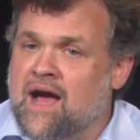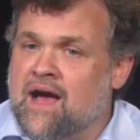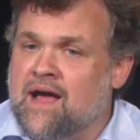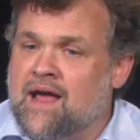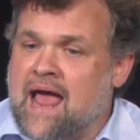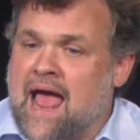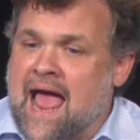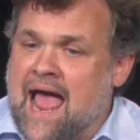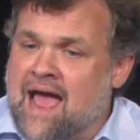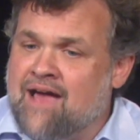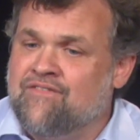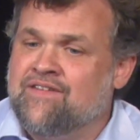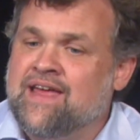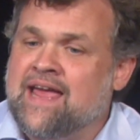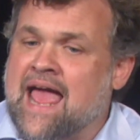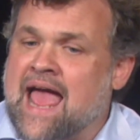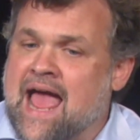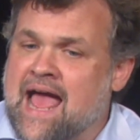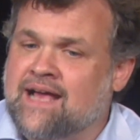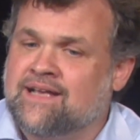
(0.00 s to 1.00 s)

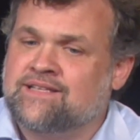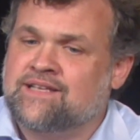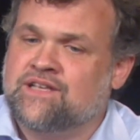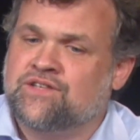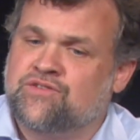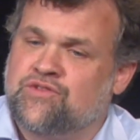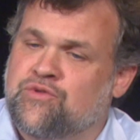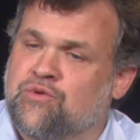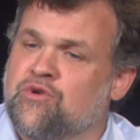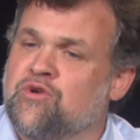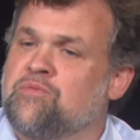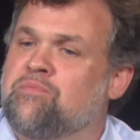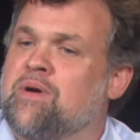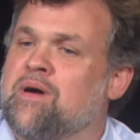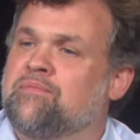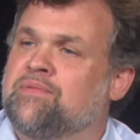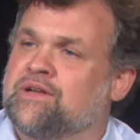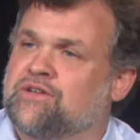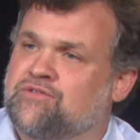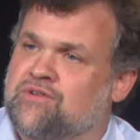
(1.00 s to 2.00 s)
Having access through
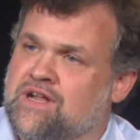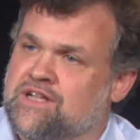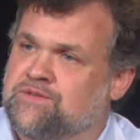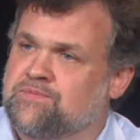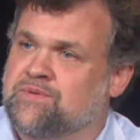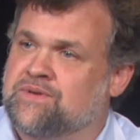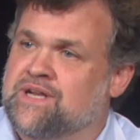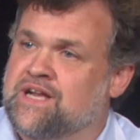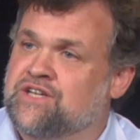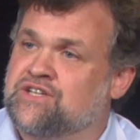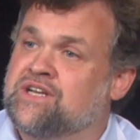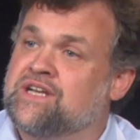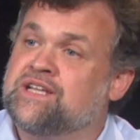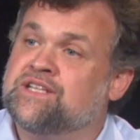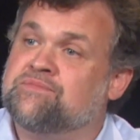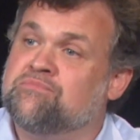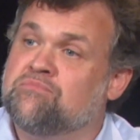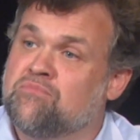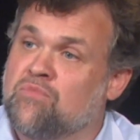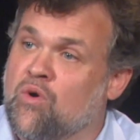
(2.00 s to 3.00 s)
public transportation
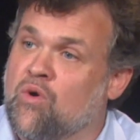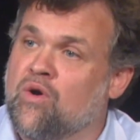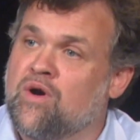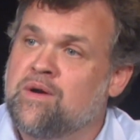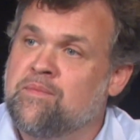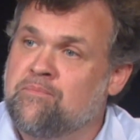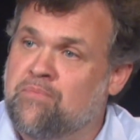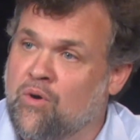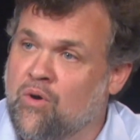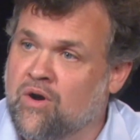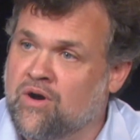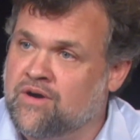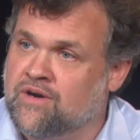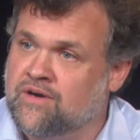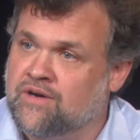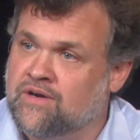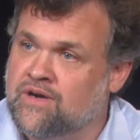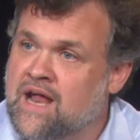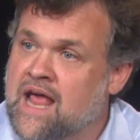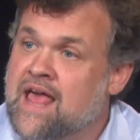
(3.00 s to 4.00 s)
is more
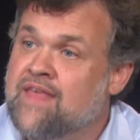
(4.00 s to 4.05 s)
important